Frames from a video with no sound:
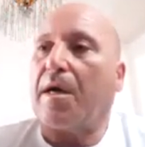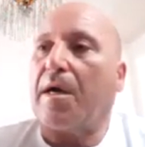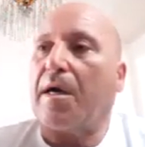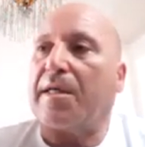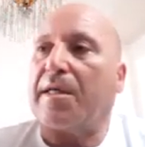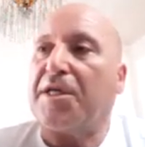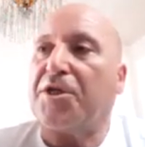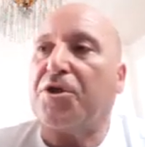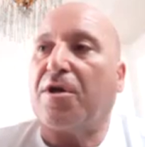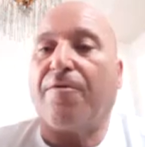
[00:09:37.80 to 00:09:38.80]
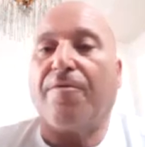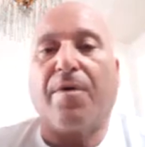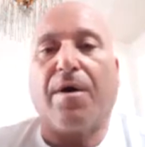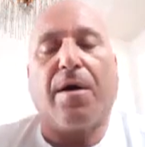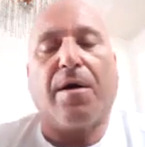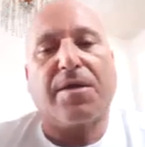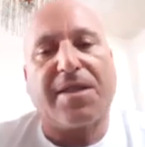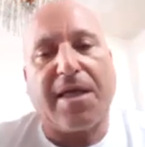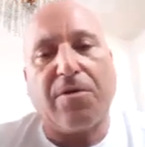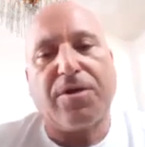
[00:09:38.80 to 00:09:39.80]
a nation of
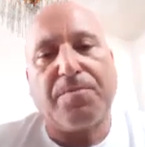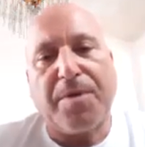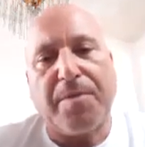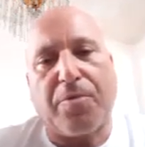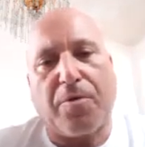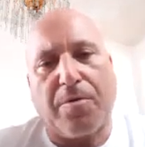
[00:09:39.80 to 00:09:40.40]
salespeople,